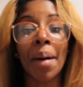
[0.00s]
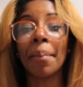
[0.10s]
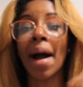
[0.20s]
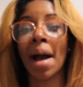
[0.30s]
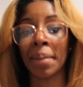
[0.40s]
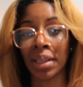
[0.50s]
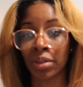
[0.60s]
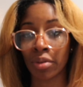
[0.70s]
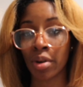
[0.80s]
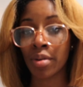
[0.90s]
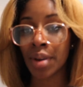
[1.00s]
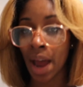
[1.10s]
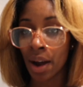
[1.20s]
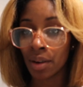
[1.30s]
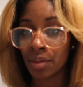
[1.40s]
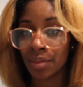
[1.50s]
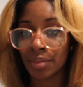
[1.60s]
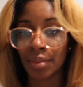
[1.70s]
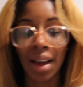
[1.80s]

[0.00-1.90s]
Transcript: my bob has grown out,